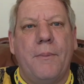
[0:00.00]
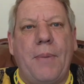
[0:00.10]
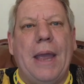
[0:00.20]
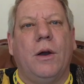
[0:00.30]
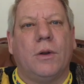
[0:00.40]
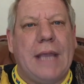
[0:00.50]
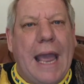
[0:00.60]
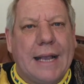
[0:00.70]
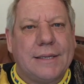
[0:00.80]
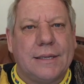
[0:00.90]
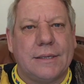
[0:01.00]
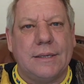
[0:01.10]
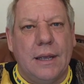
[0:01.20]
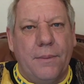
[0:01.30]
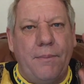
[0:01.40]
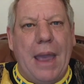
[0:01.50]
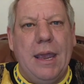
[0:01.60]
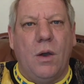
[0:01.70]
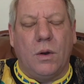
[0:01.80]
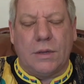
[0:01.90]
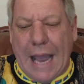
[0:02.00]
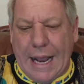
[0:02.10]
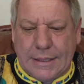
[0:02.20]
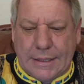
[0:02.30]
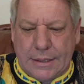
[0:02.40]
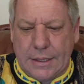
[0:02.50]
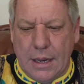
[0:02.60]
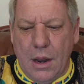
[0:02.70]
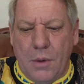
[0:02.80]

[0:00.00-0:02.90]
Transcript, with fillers: Pay Your Taxes. Pay Your Taxes.